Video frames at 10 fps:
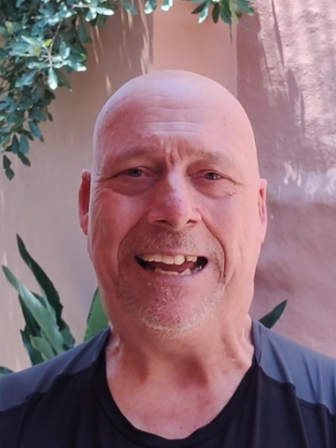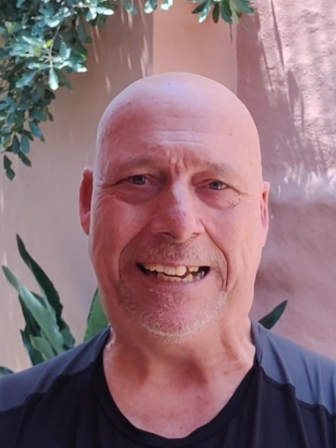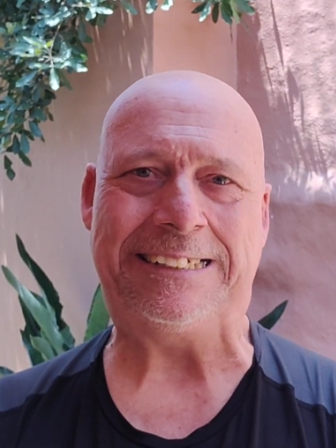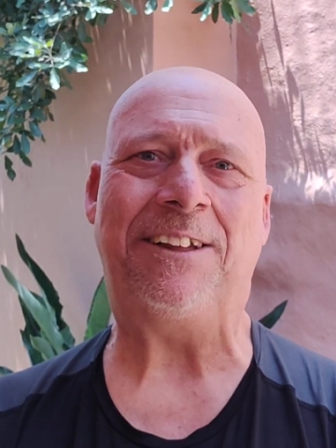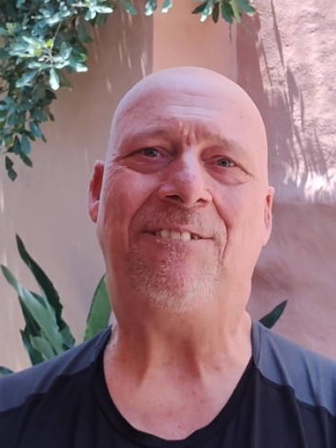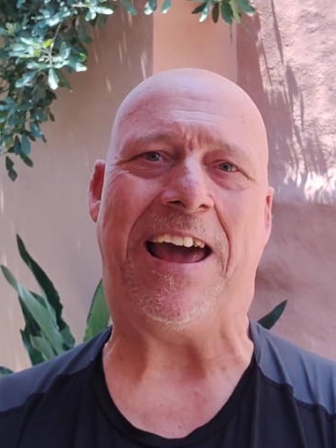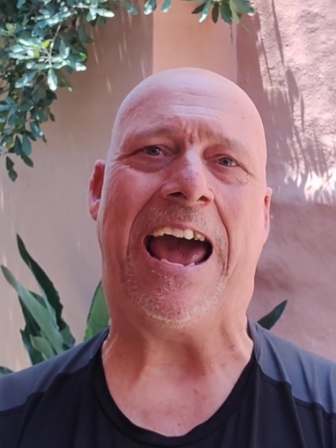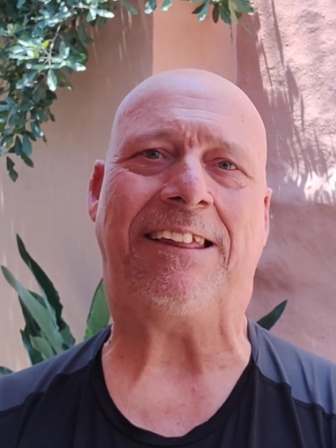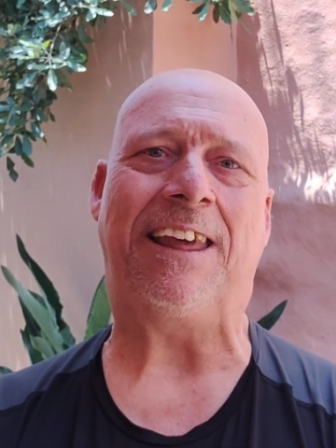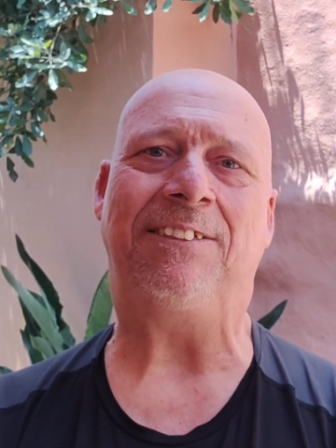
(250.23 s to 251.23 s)
is the
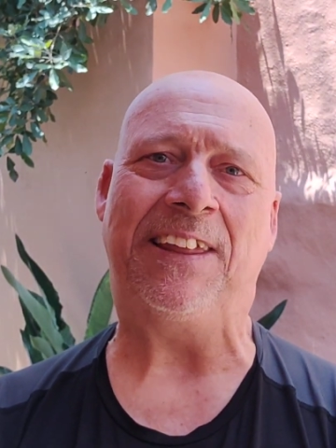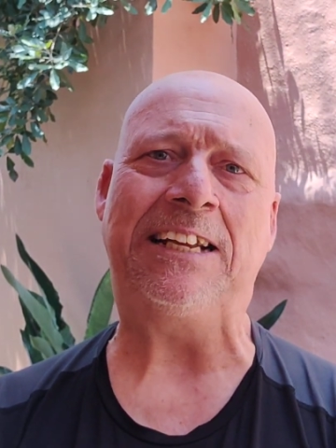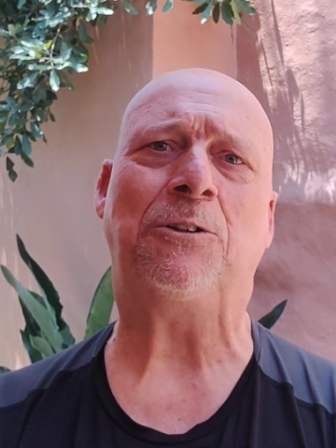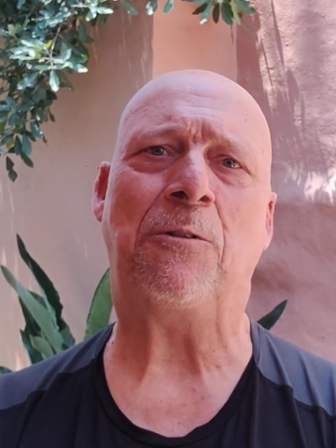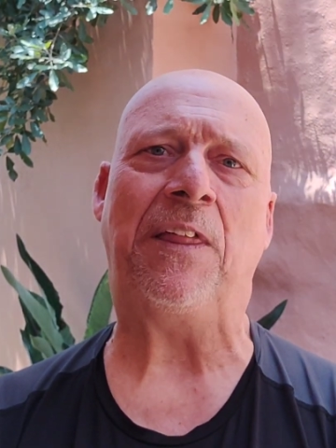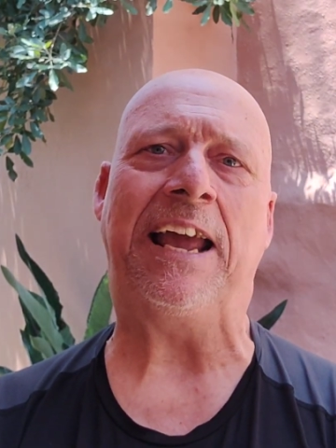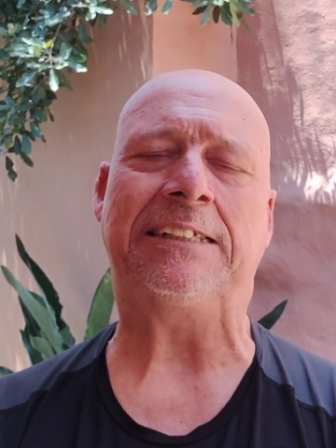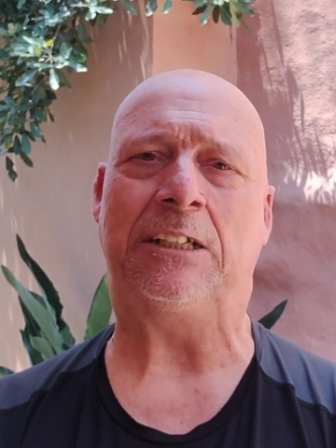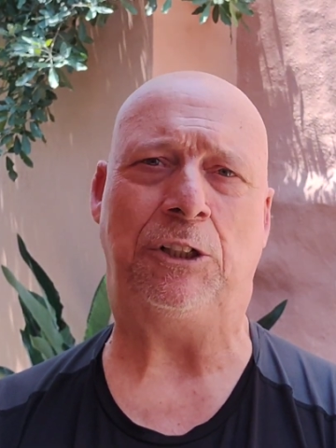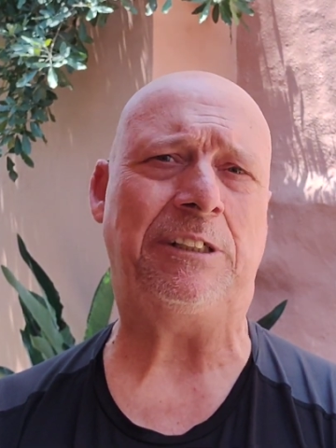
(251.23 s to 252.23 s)
fact that these are
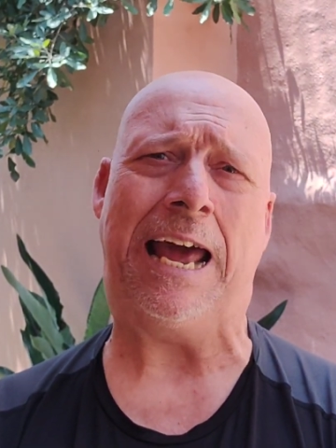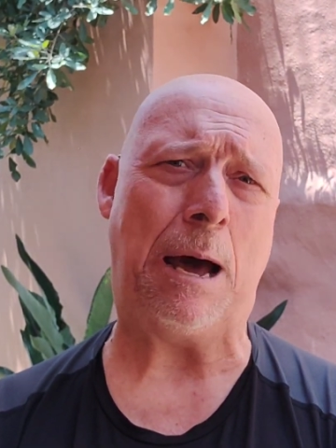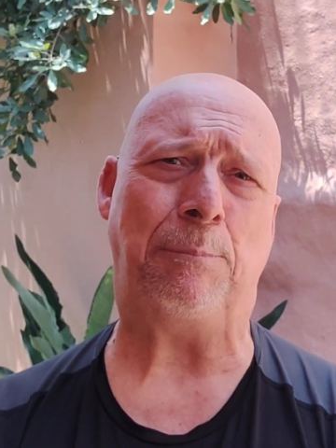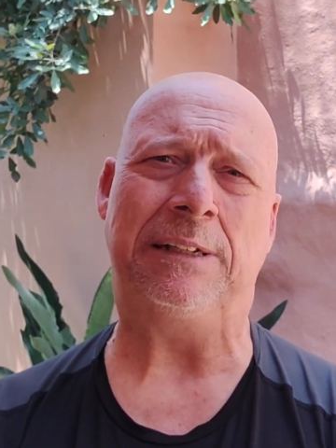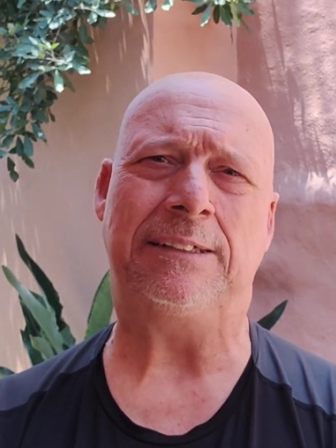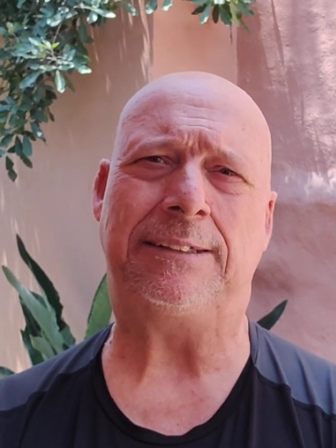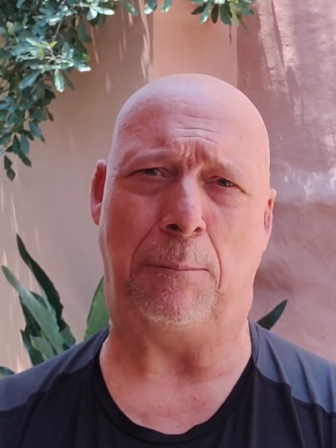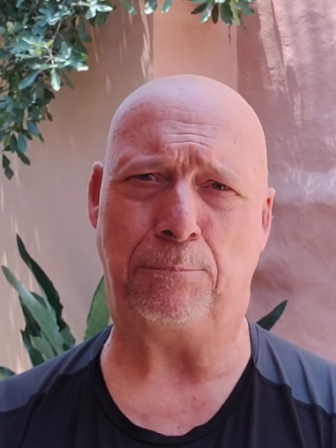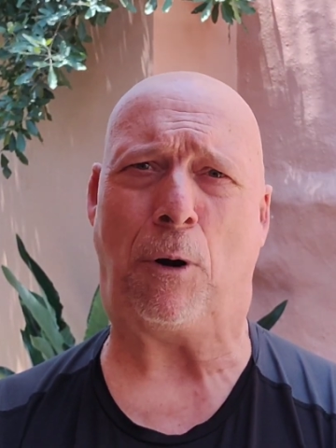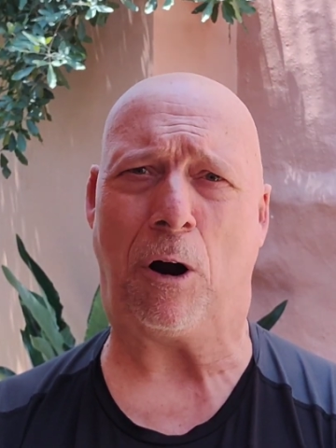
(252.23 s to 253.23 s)
things that just happen
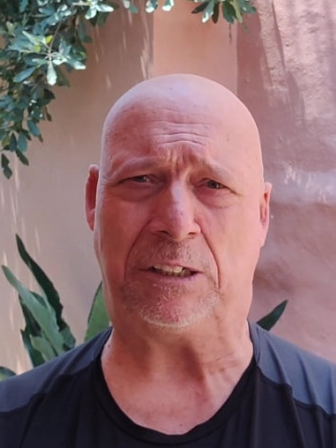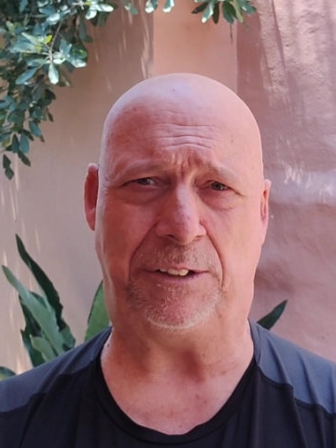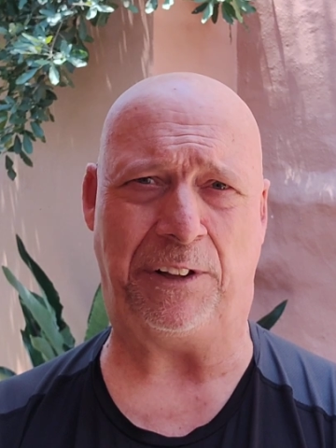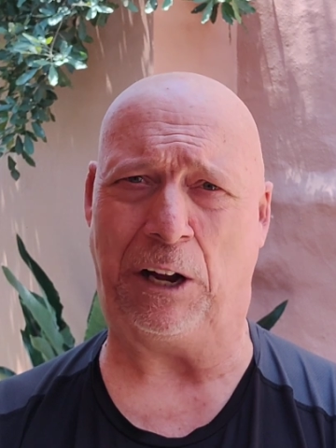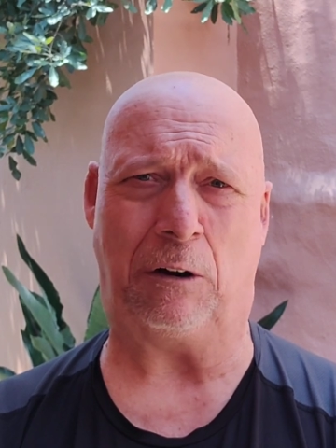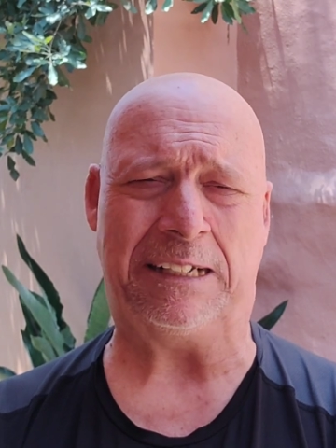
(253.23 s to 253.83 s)
some parts of the year.